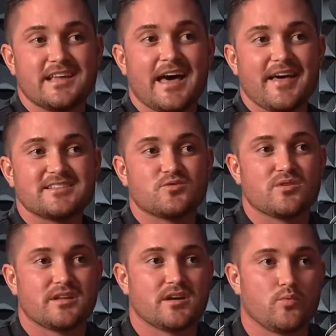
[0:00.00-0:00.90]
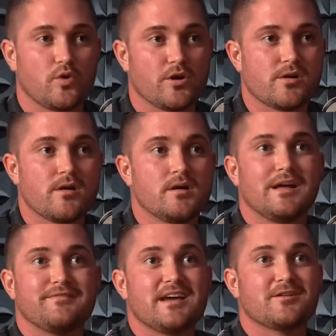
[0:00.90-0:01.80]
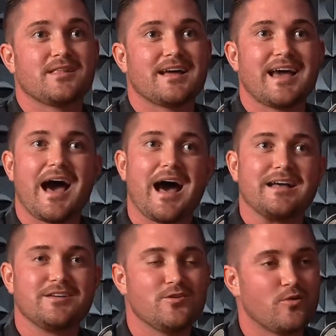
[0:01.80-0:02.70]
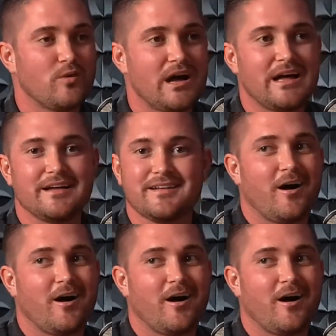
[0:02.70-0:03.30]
Yeah, that's a really good word. If they are like, you know what?